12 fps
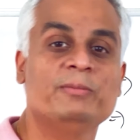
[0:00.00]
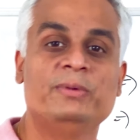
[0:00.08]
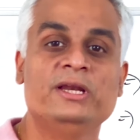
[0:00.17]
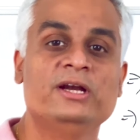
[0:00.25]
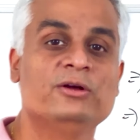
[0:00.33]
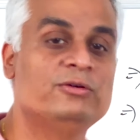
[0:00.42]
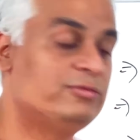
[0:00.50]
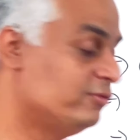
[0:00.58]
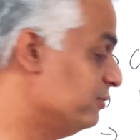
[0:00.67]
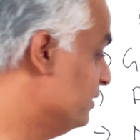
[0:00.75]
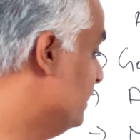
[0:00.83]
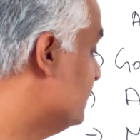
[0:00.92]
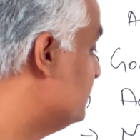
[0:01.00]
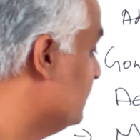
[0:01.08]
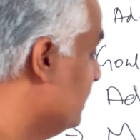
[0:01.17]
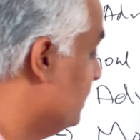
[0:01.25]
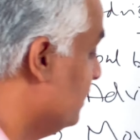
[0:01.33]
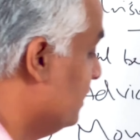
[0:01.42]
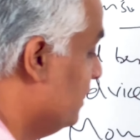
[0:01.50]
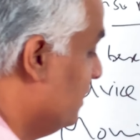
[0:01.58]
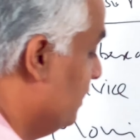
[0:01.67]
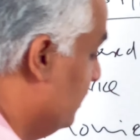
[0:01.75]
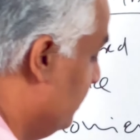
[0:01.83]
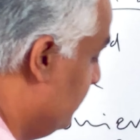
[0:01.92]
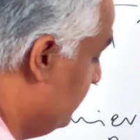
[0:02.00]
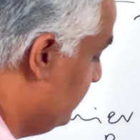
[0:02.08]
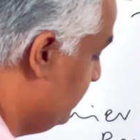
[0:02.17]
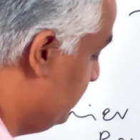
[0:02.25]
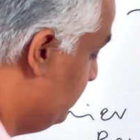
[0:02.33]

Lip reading: a period of, let's say, uh,